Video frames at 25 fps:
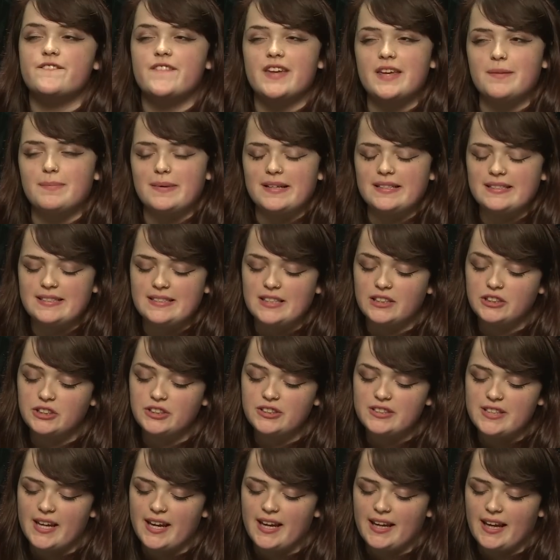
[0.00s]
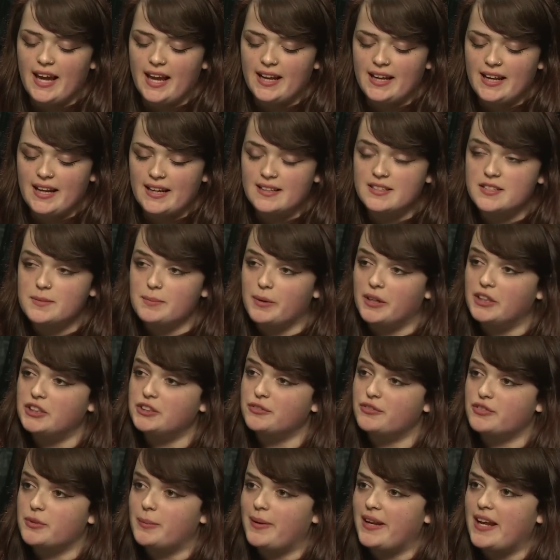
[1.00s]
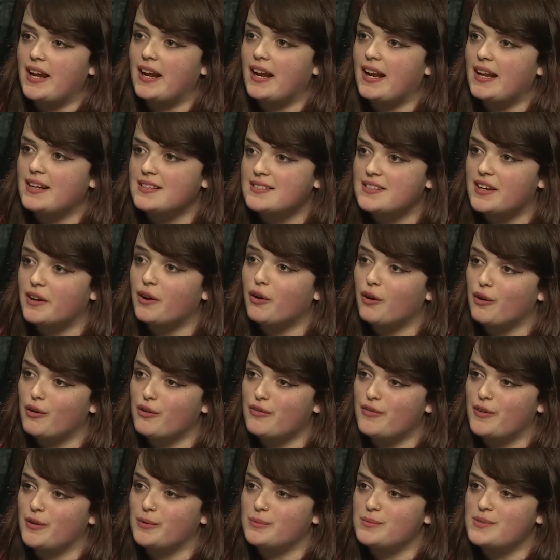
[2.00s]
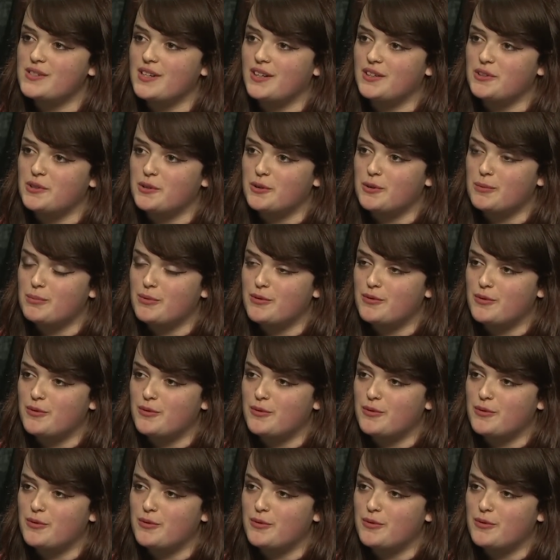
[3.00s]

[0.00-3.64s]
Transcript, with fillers: Phoebe, did you take any inspiration from any classic horror films in your